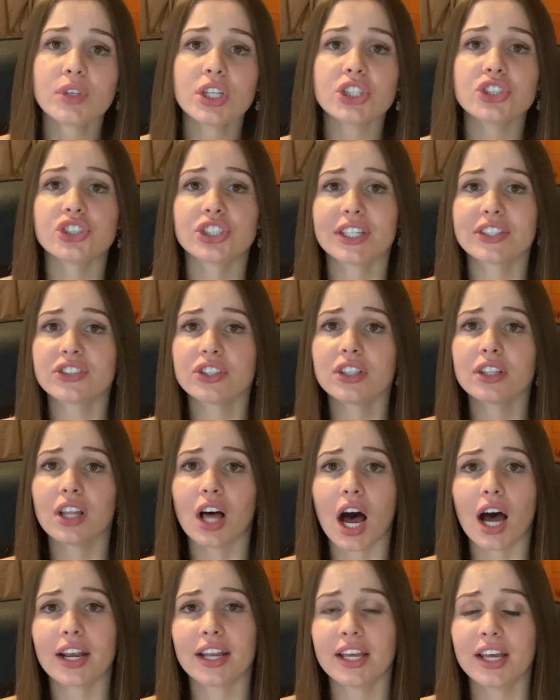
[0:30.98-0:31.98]
She gets a
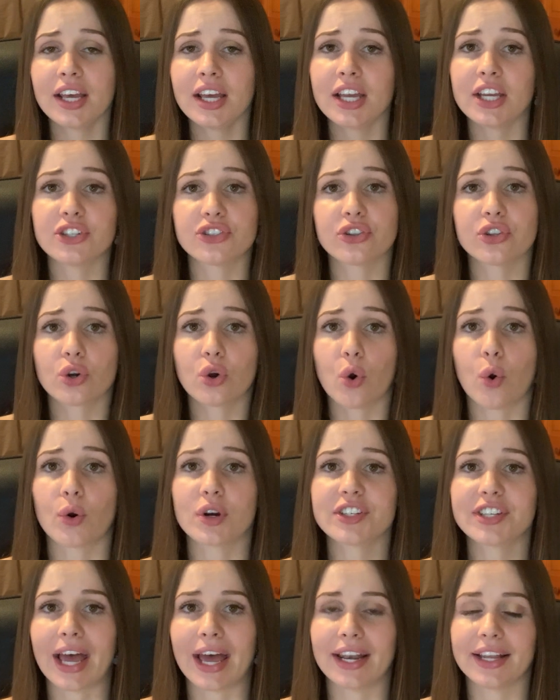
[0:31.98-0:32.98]
lot into the core
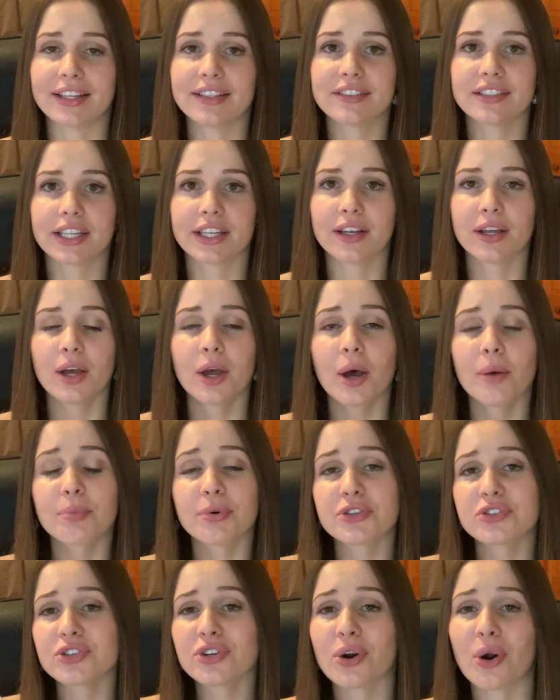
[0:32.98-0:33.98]
tenets and
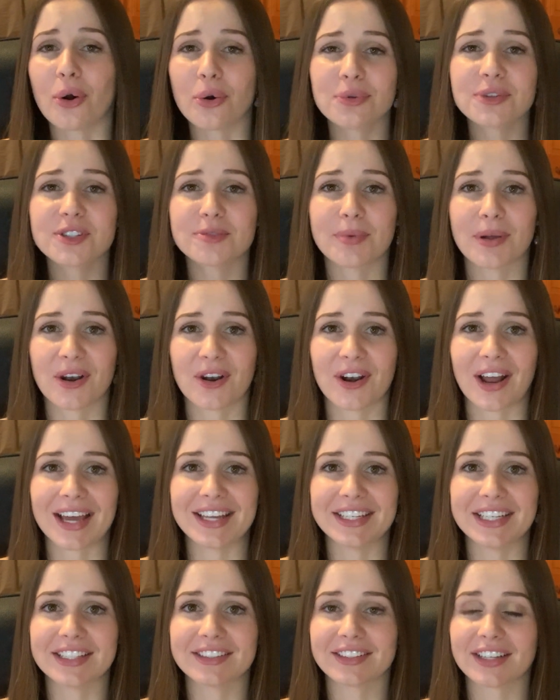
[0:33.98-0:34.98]
puts her own spin on
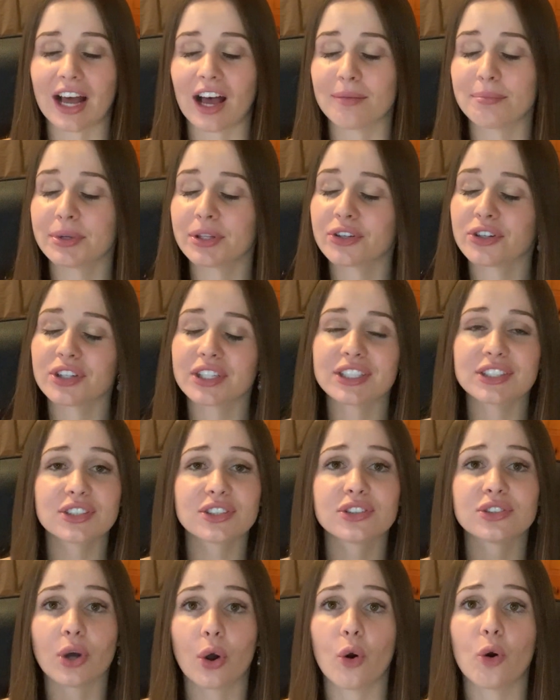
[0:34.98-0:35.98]
ideas that I've been learning
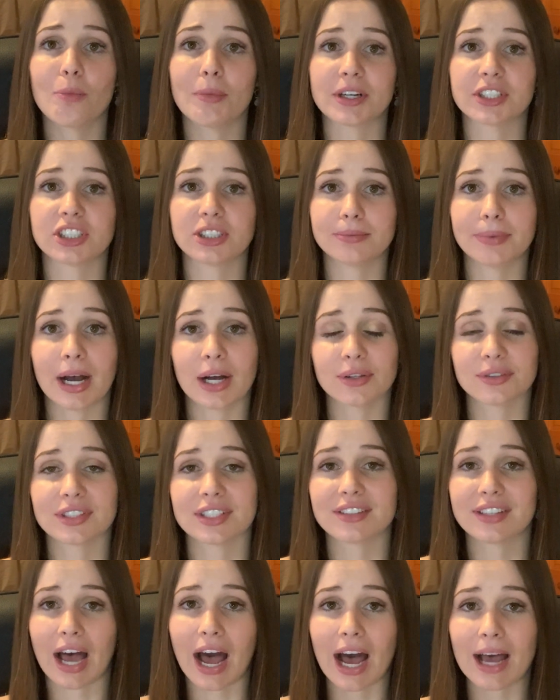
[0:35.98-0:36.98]
so much about
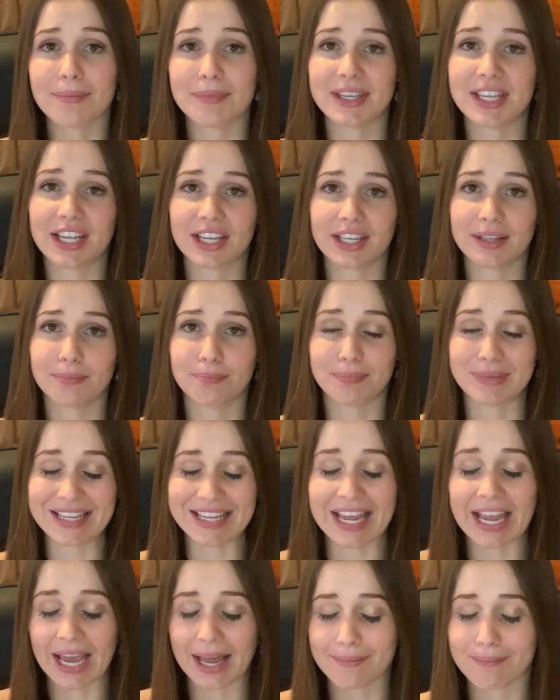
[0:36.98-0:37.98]
since I
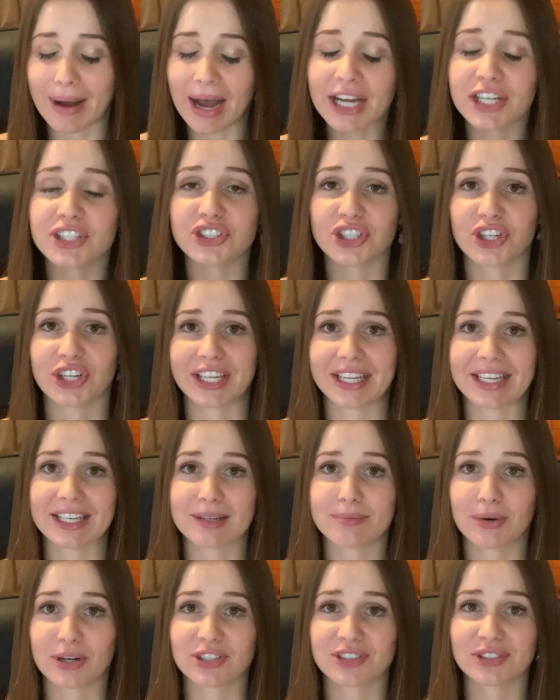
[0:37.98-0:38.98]
began my journey into
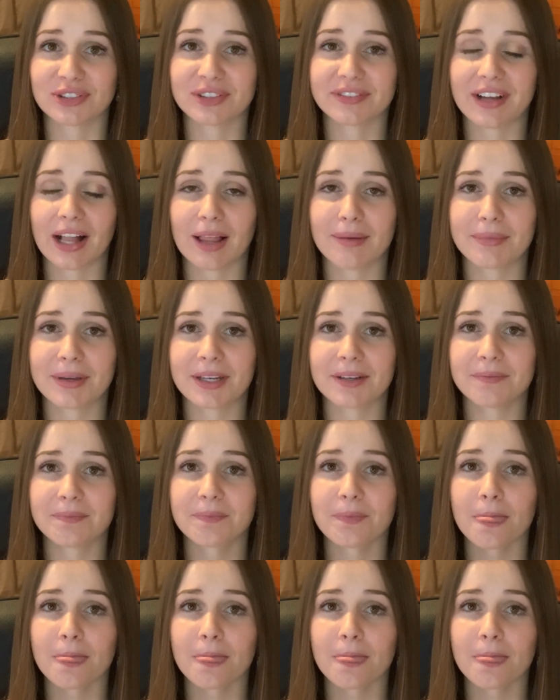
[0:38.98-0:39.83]
personal development.